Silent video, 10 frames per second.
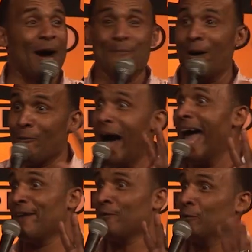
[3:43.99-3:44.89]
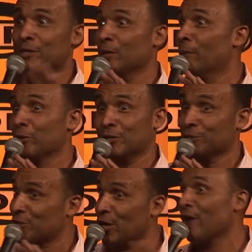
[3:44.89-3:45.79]
now my wife, who is the most
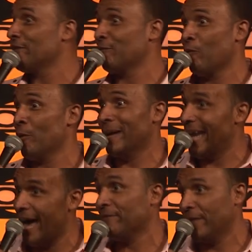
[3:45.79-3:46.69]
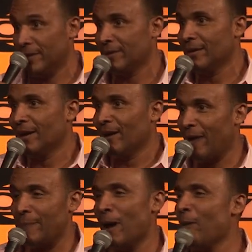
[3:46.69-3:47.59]
conservative woman ever,
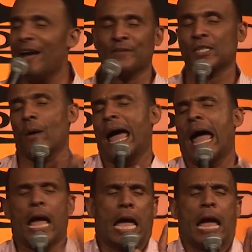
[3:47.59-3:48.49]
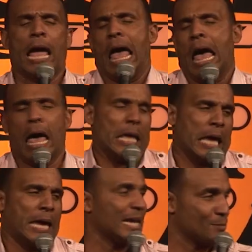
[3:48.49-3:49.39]
right? My wife is so ah ah ah
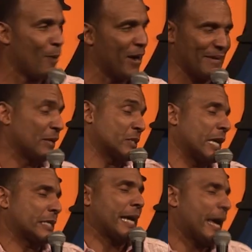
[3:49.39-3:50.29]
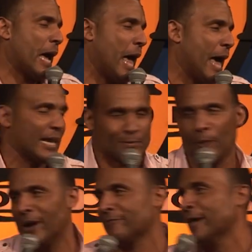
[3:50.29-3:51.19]
ah. That's my wife. I don't suck dick. Ah, that's
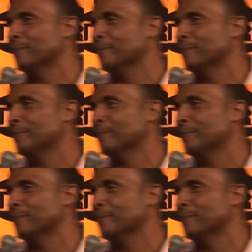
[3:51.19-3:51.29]
my wife,